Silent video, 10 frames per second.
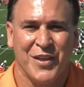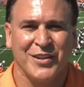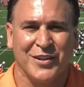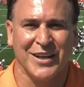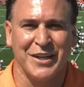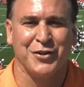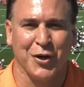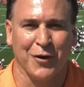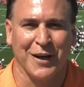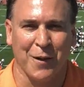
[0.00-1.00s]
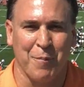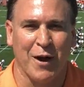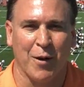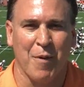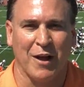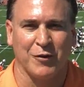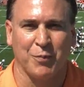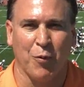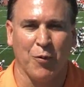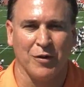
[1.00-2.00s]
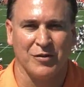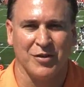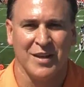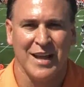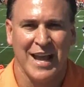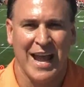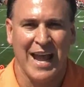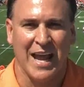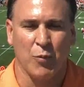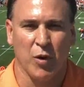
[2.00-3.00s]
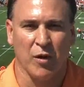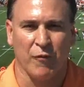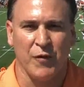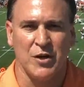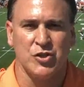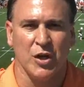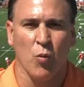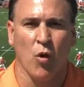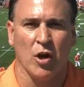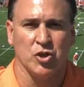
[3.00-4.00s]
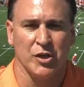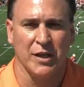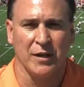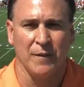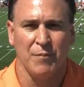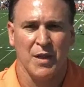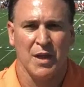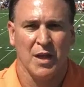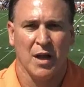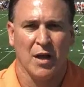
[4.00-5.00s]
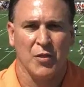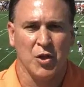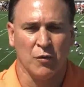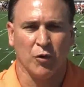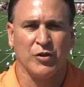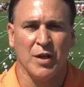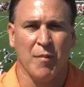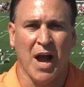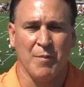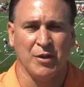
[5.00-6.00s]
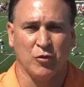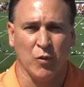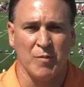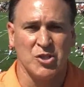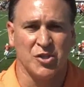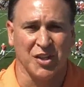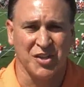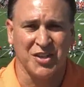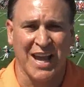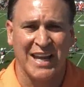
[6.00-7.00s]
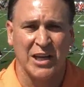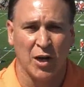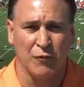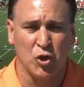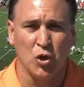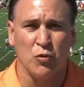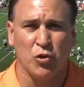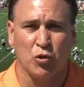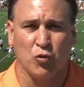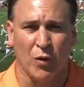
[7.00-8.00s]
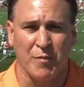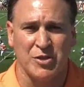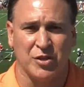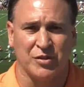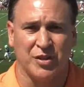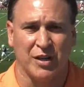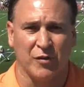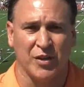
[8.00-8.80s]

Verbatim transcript: This is Lee Sterling of Paramount Sports, and we are finishing watching the University of Miami scrimmage, the second of two scrimmages here.